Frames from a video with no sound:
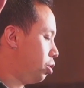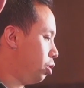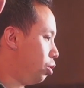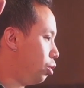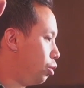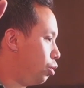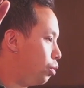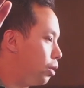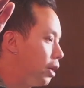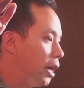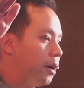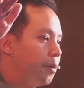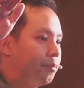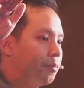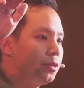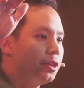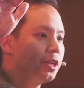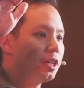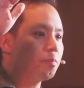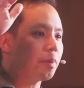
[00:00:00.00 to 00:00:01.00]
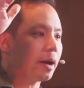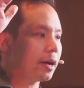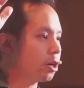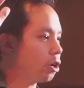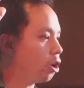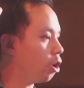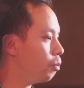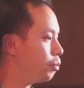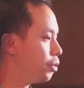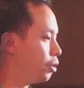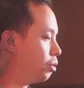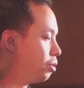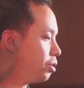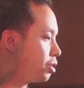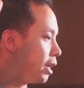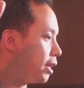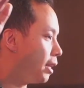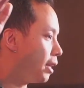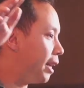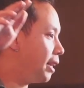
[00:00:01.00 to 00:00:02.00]
to um, nearby
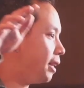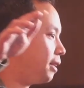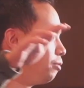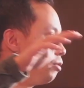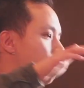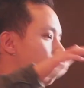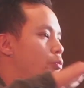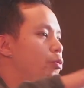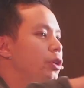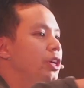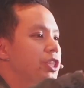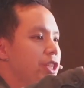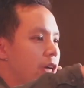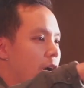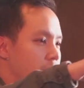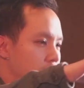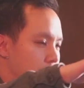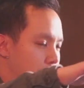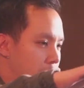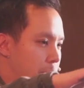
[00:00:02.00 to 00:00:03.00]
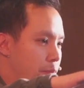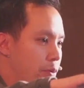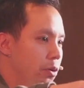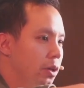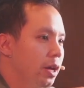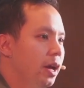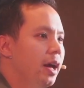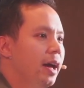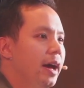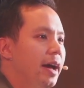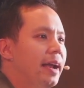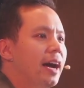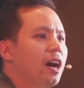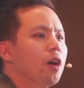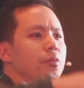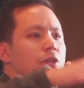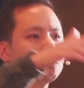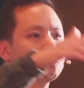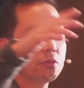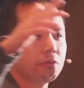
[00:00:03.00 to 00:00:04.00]
communes and, and reach out to people and
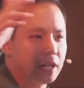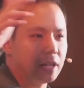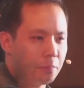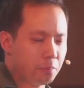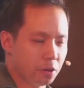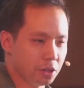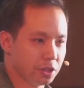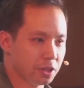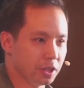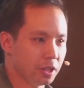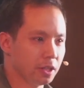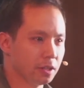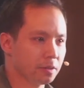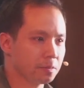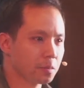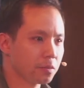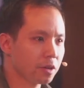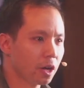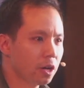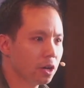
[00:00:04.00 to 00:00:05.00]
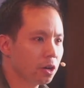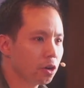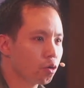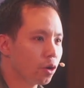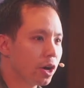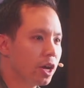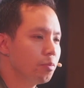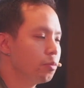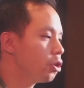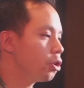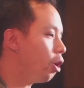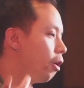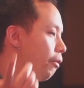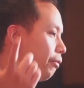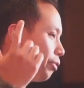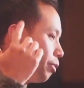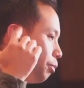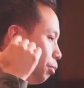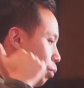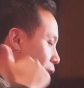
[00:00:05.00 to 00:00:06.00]
help them with leprosy. Graham would
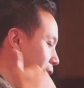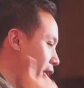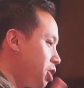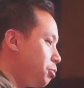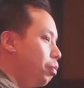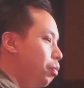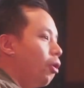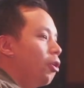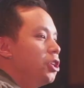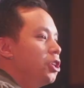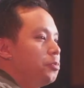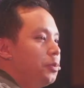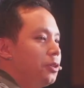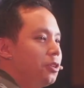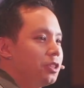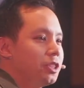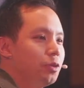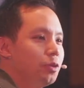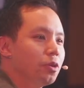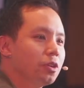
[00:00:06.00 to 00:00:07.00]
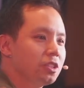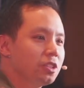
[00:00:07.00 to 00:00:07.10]
often bring his boys because he